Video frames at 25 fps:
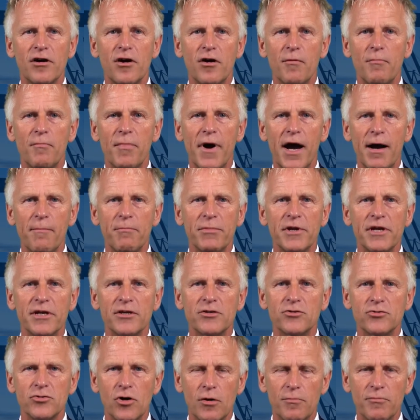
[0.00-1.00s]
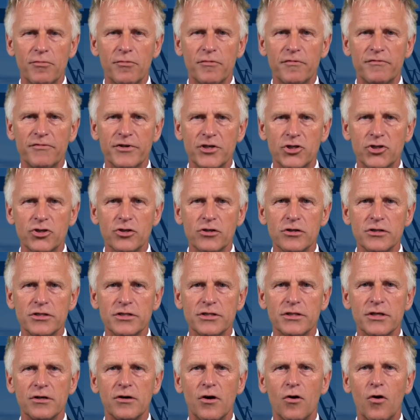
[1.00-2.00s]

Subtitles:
of public top officials,